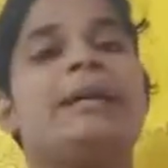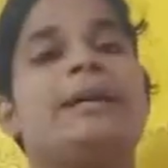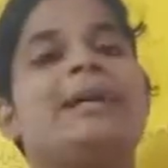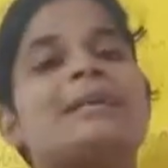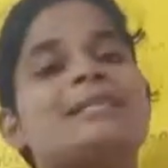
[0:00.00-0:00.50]

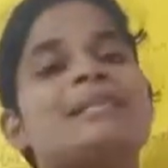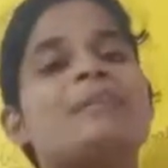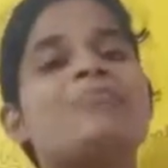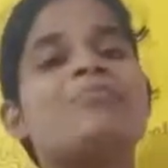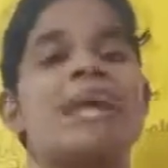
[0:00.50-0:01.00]
Next
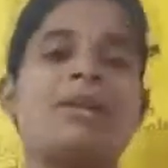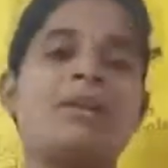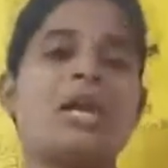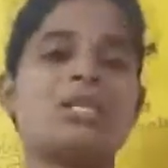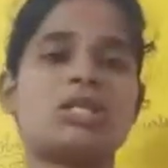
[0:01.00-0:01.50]
time I will
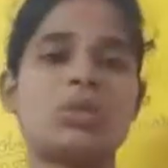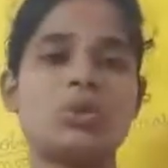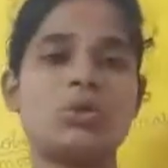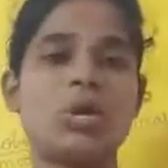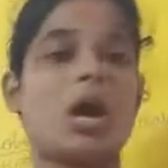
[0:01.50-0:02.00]
ask
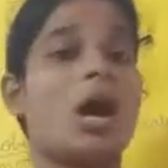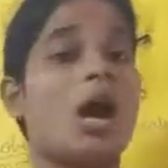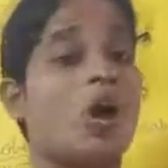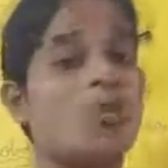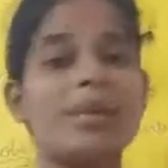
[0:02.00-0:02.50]
you,
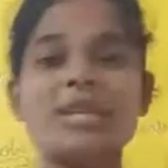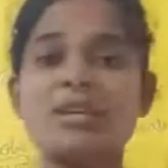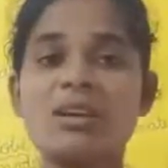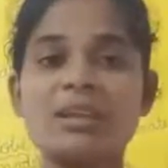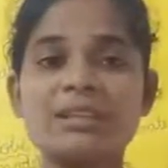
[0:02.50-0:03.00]
how many
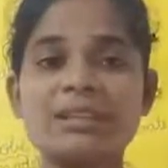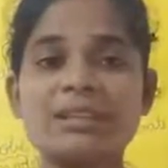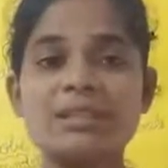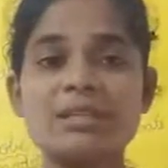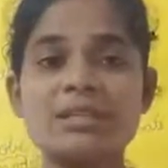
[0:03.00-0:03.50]

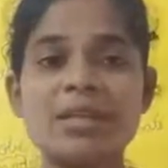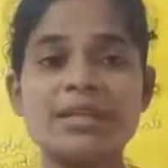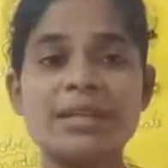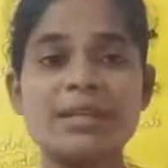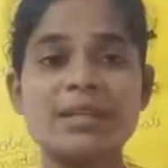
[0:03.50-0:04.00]
continents are
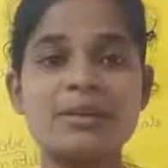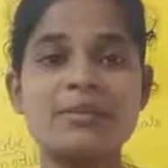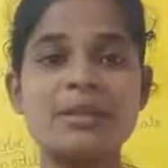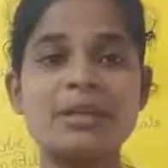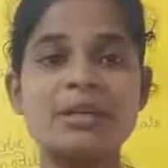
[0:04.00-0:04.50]
there in the
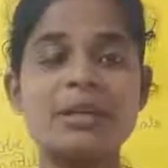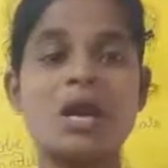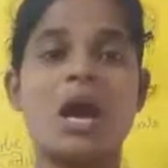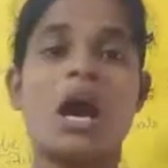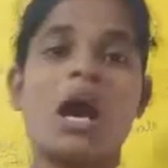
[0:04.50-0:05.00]
world?
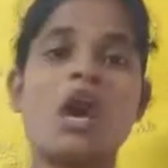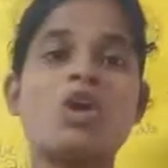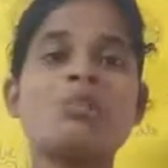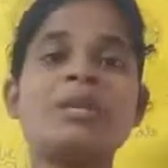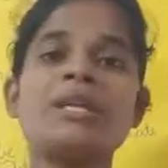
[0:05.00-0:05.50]

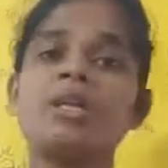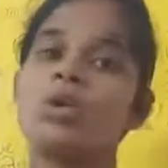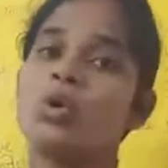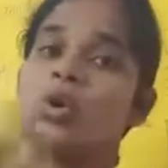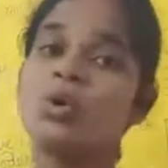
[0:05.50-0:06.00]
How many
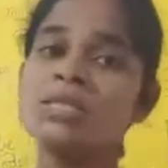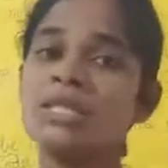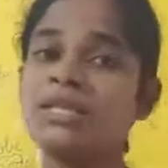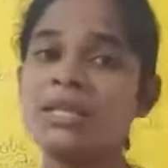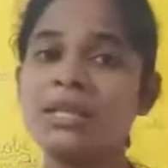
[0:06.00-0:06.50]

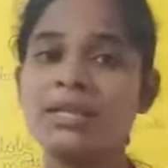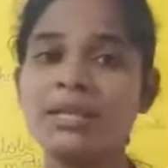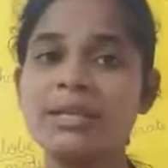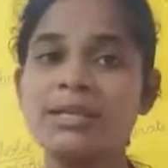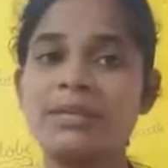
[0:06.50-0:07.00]
oceans are
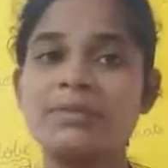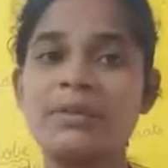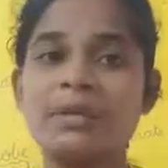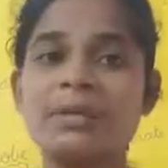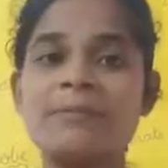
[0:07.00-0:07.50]
there in the
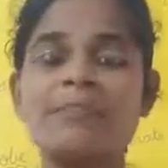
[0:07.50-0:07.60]
world?